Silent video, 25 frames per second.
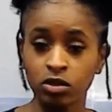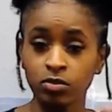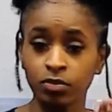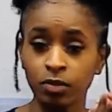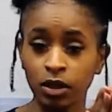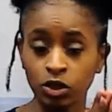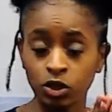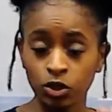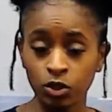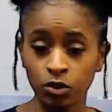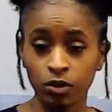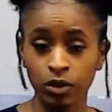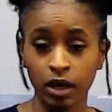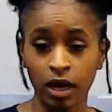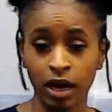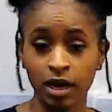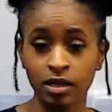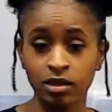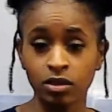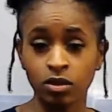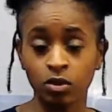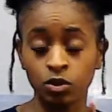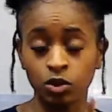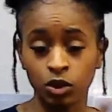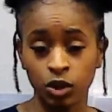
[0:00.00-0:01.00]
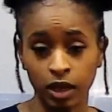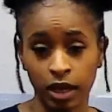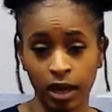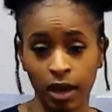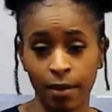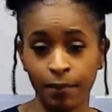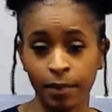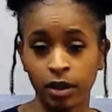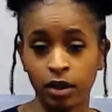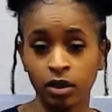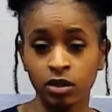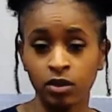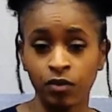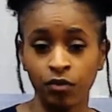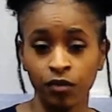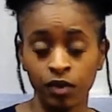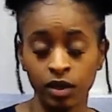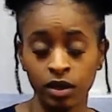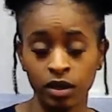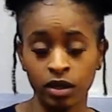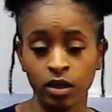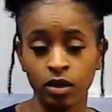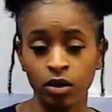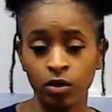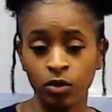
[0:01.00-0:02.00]
Make sure you guys go check out my other
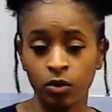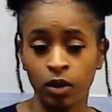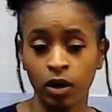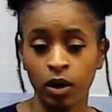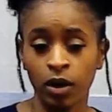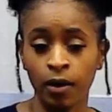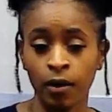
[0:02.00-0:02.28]
video.